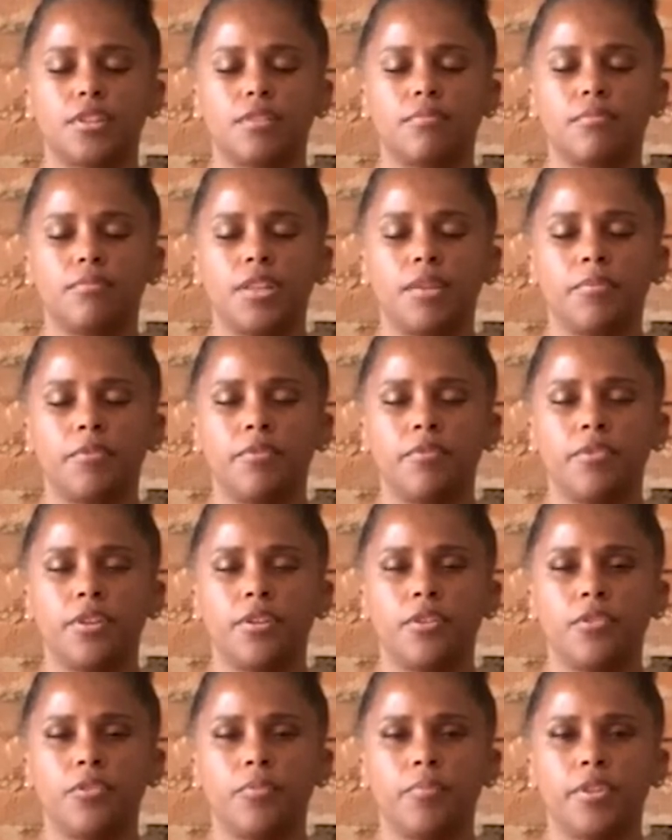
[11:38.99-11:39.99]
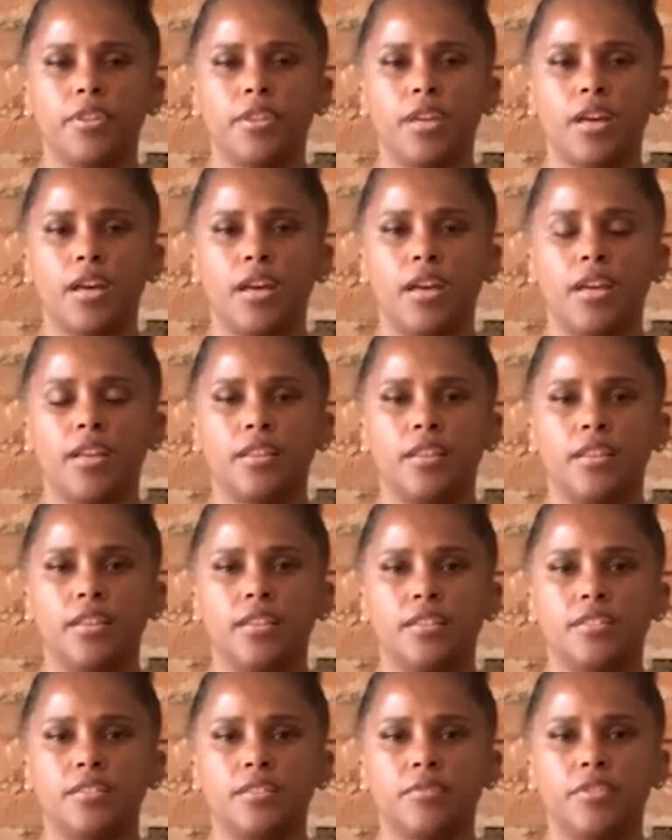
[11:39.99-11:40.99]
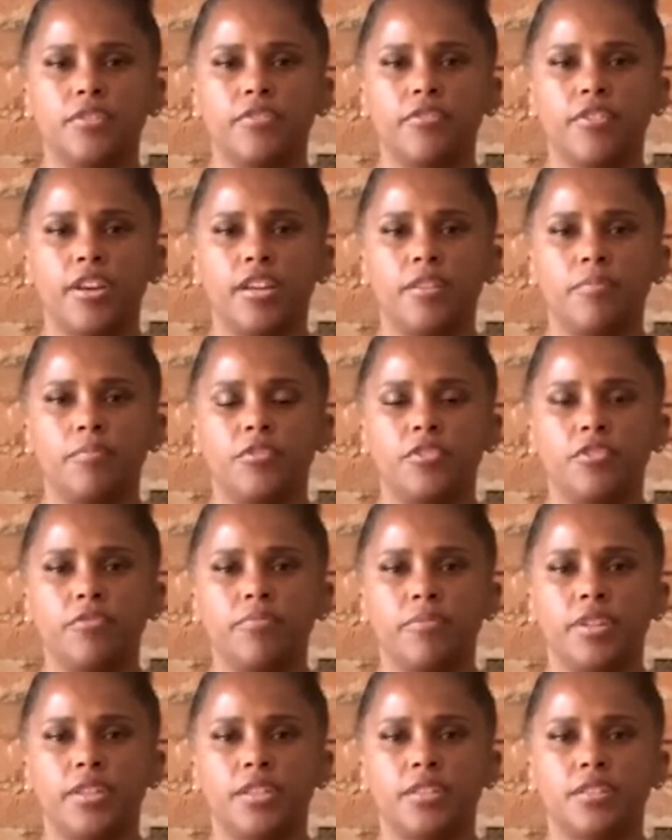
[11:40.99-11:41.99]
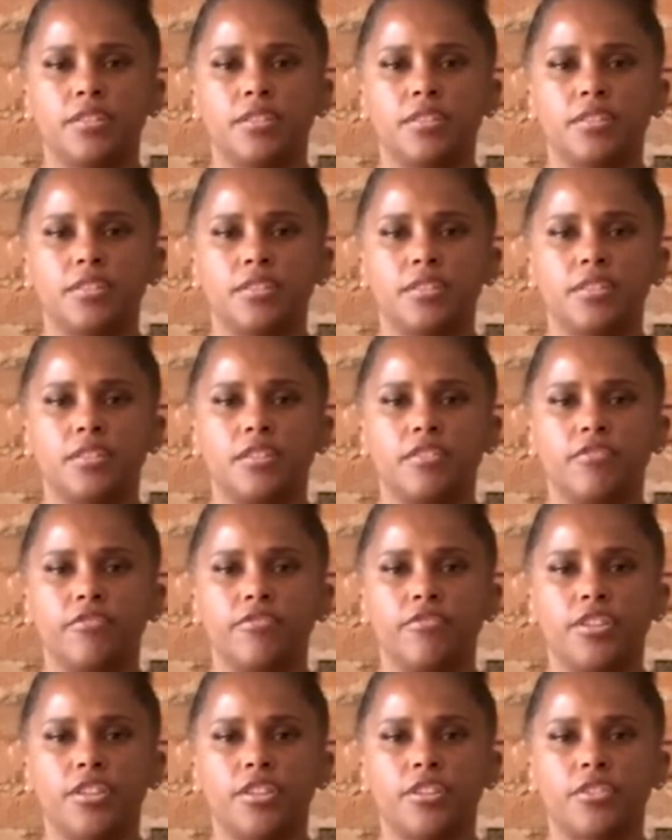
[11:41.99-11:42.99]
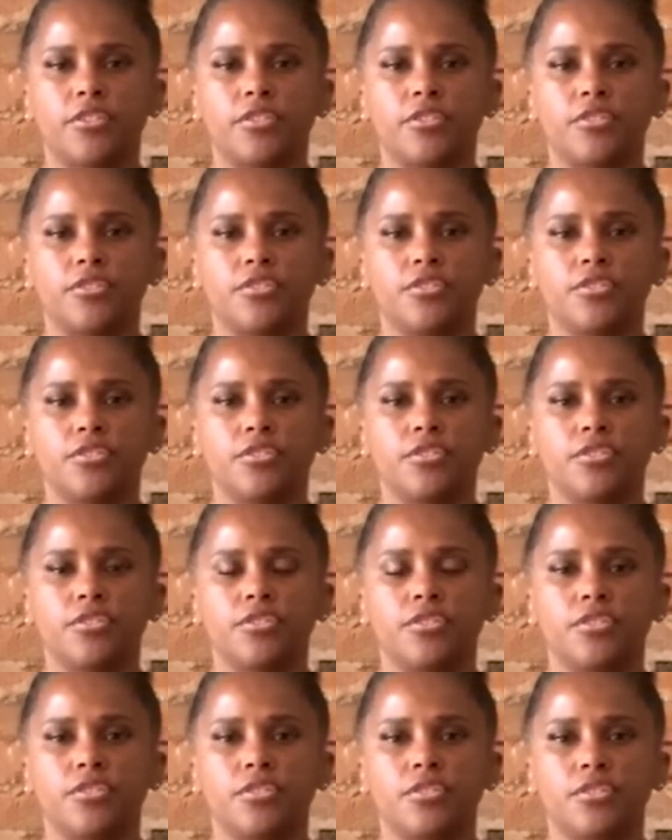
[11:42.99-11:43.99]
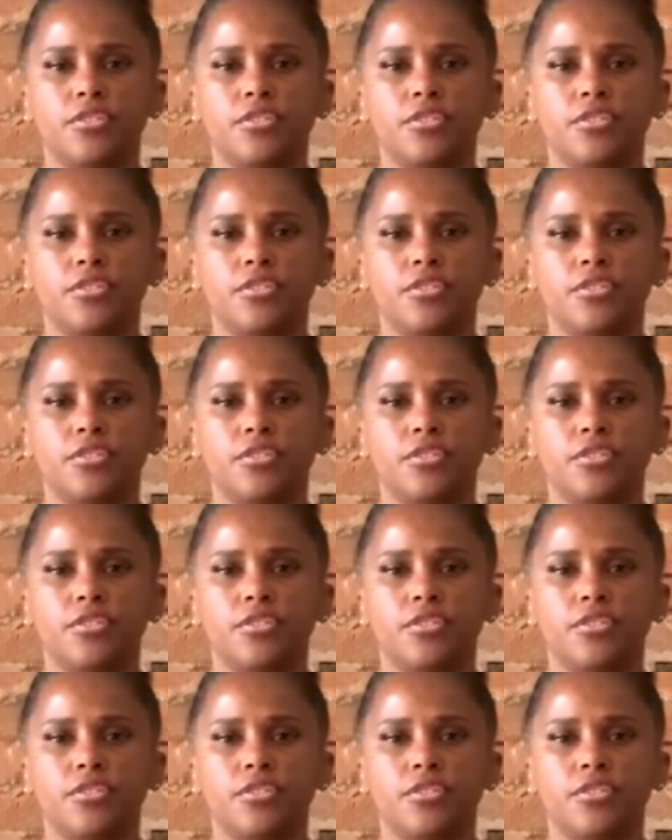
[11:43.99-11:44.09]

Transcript: And maybe we open the eyelids and we find movement in the fingers